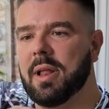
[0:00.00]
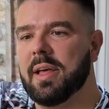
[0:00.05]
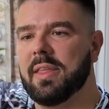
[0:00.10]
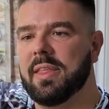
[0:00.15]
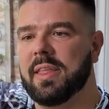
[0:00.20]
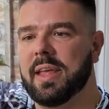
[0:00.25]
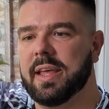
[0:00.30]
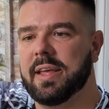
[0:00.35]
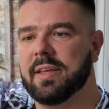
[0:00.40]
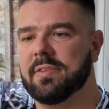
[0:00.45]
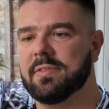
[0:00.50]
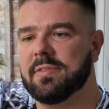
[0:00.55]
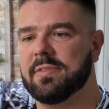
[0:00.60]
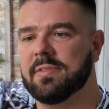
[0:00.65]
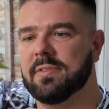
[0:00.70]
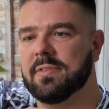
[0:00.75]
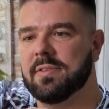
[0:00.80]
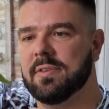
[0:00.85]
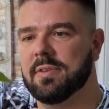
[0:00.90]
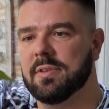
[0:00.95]
like
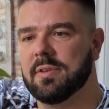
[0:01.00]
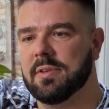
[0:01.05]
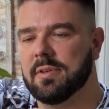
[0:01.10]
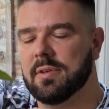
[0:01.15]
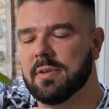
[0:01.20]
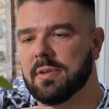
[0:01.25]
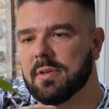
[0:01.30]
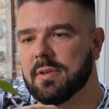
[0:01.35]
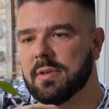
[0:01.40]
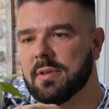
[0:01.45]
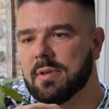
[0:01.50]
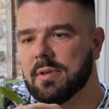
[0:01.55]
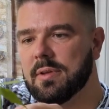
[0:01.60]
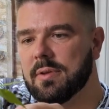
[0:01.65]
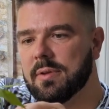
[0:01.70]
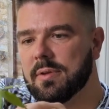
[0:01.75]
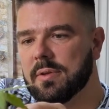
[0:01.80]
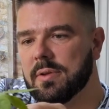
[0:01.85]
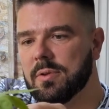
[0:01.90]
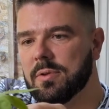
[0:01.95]
this,
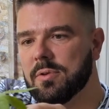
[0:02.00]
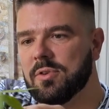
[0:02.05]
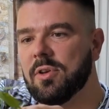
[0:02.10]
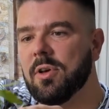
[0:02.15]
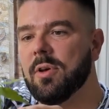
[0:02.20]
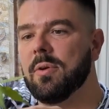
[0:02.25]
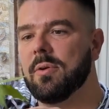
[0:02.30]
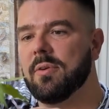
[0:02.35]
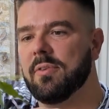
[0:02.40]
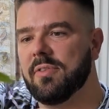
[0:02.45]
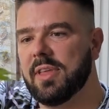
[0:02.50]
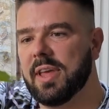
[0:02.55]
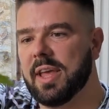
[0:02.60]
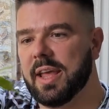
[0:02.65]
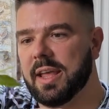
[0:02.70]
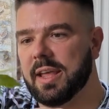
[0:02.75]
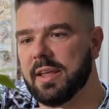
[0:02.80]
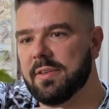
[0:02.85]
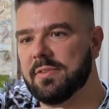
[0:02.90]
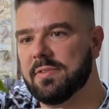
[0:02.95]
two of
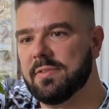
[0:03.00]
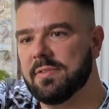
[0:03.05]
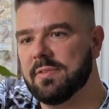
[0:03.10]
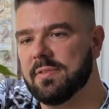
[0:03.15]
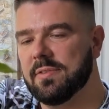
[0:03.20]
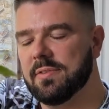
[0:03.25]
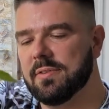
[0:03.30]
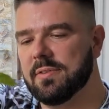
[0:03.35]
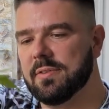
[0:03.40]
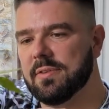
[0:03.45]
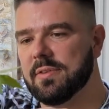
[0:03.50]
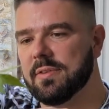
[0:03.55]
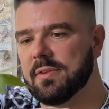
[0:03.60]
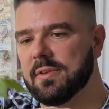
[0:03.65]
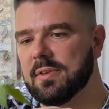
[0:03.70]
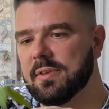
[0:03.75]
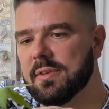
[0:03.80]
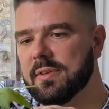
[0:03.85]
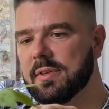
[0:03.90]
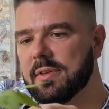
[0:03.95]
these
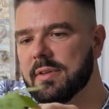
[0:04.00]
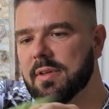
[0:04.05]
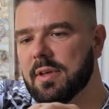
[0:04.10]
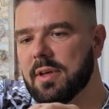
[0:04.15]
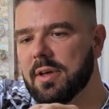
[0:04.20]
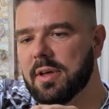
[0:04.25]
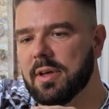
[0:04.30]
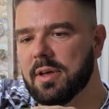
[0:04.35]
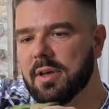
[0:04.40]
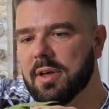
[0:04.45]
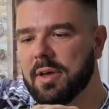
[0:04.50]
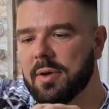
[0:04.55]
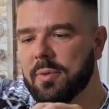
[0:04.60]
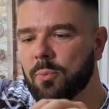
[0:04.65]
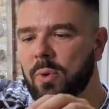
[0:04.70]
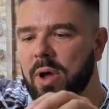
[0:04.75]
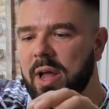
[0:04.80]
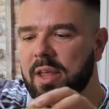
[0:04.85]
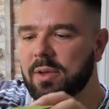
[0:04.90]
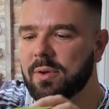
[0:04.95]

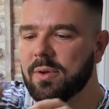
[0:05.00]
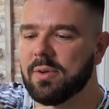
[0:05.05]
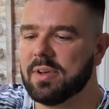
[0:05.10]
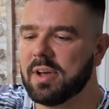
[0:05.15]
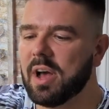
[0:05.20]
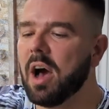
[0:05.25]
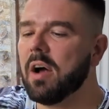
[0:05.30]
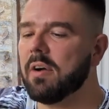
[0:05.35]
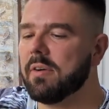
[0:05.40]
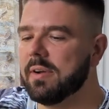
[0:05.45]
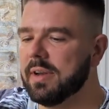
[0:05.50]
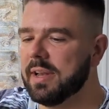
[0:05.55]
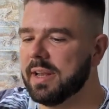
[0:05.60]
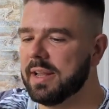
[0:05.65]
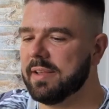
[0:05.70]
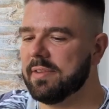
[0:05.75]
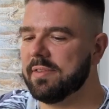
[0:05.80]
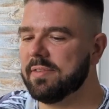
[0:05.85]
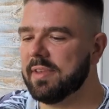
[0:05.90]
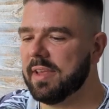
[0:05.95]
where you
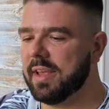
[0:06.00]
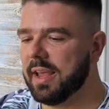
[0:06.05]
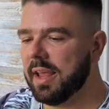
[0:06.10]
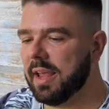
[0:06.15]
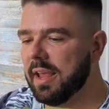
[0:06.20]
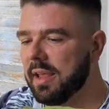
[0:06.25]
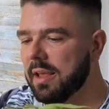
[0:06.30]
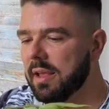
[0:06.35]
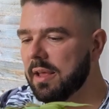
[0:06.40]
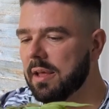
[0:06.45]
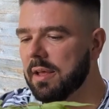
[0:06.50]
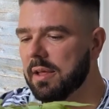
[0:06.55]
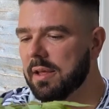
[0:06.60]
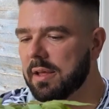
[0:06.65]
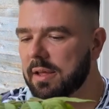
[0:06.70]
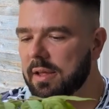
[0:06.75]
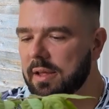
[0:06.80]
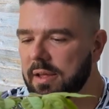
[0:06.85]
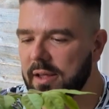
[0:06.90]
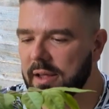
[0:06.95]
currently see
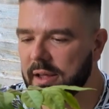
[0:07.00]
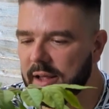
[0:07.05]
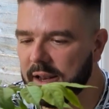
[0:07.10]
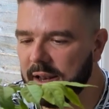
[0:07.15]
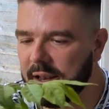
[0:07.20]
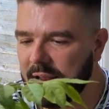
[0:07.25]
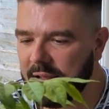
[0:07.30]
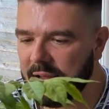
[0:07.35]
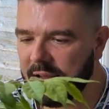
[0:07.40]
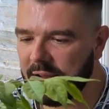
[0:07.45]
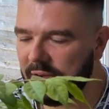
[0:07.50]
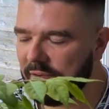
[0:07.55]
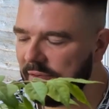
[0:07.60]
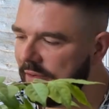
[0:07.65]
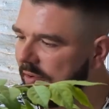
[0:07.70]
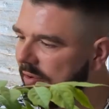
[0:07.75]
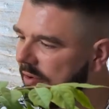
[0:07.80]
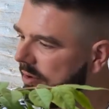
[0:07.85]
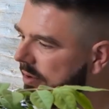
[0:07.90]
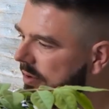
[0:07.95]
a
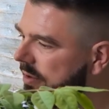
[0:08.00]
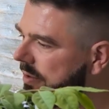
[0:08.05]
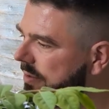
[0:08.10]
leaf.